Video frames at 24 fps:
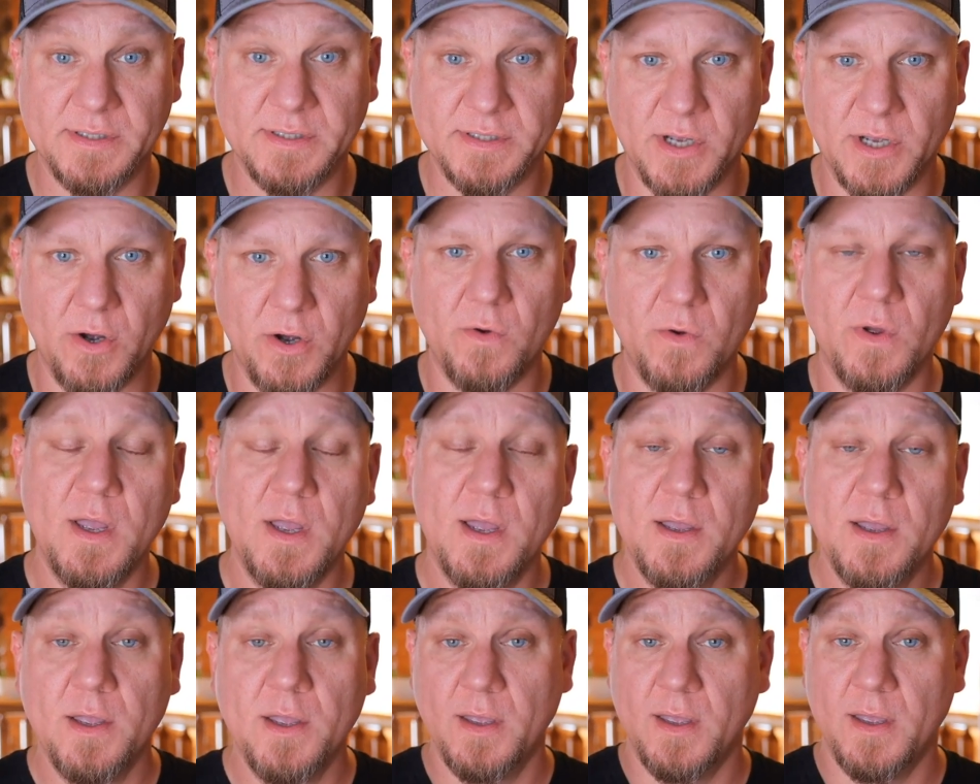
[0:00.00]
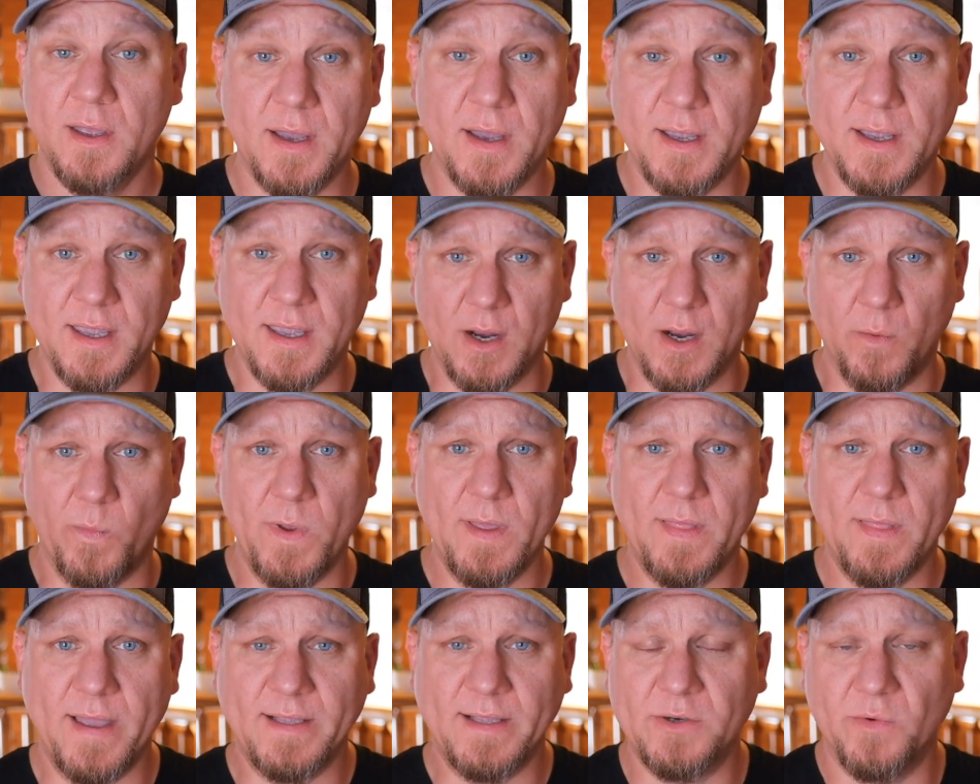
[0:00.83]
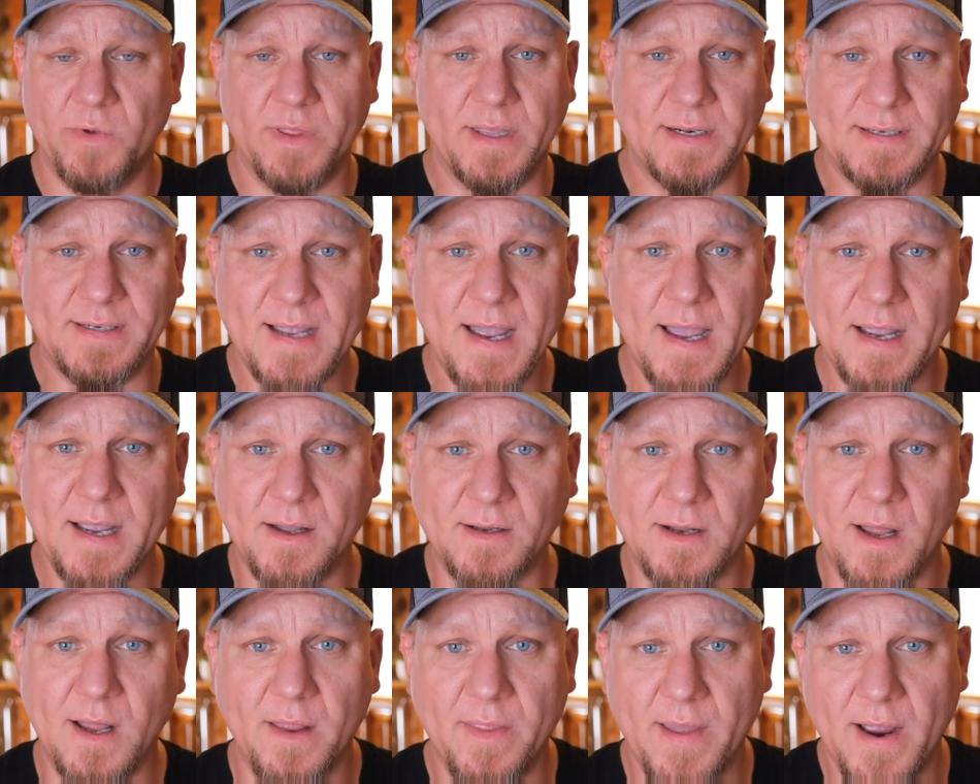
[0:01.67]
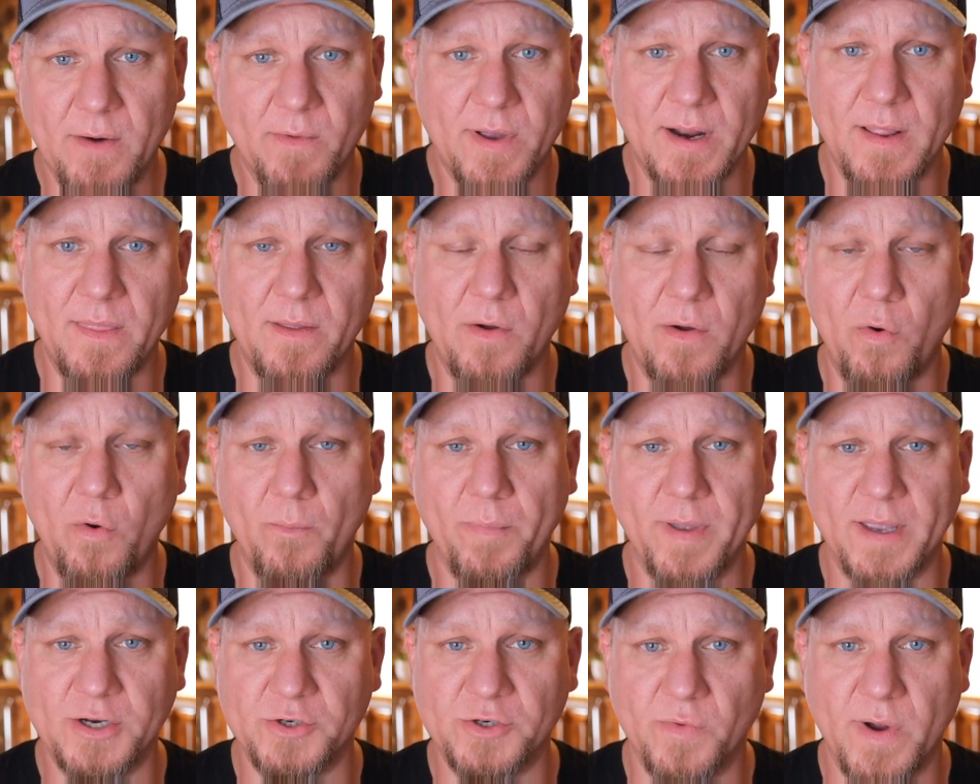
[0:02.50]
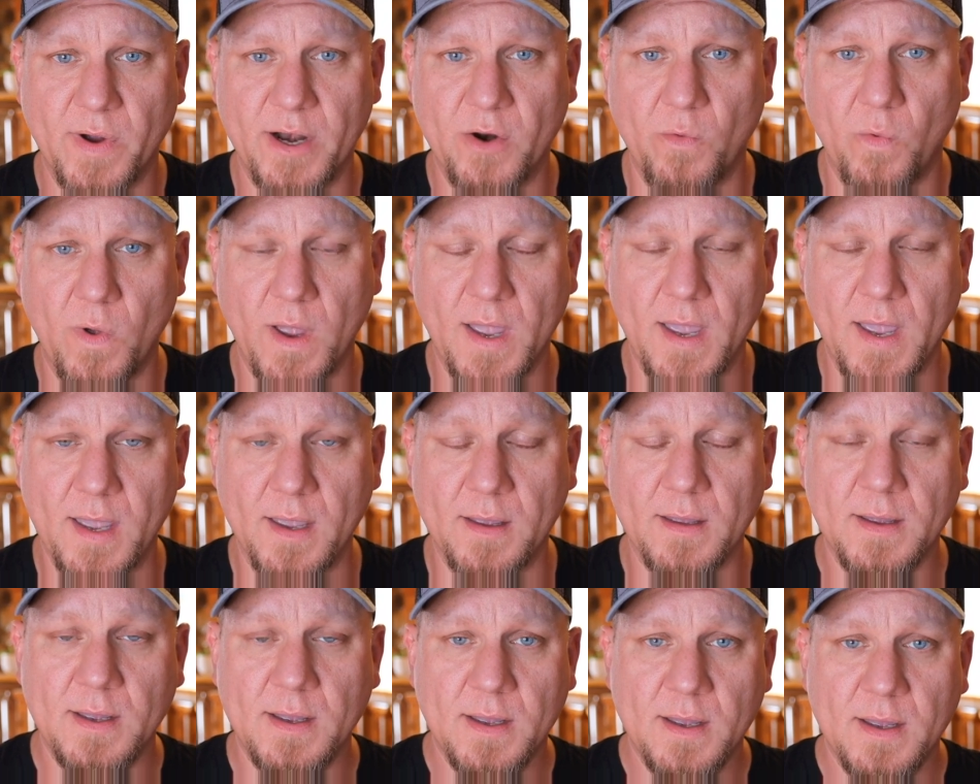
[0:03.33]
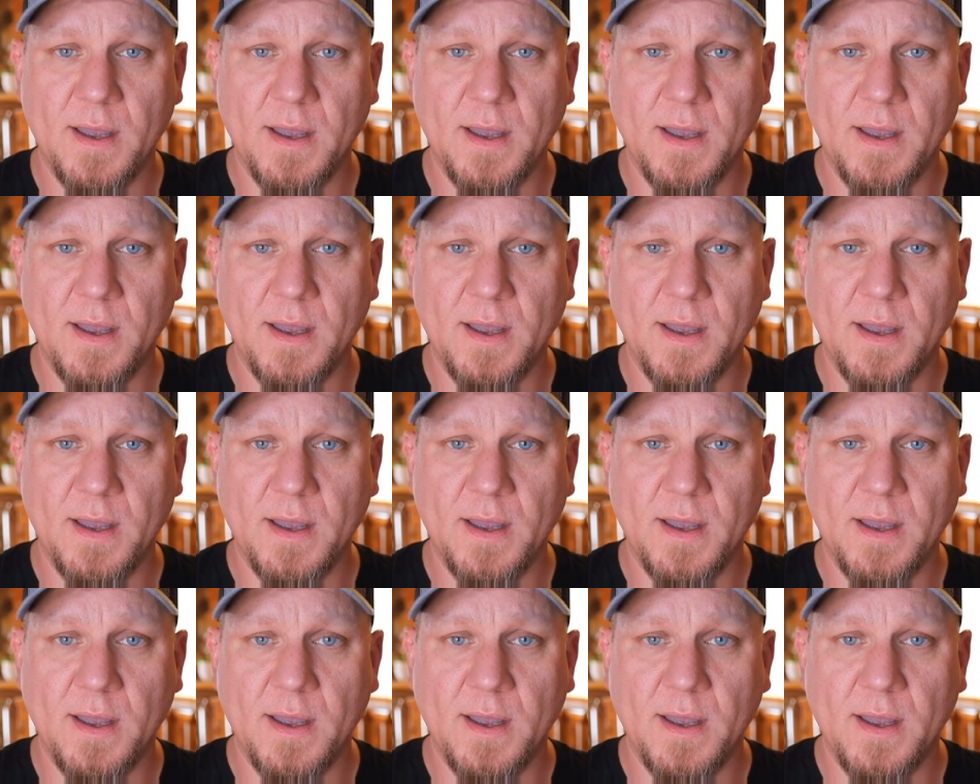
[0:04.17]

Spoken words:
So again, we like to really tackle all that right on the homepage right away.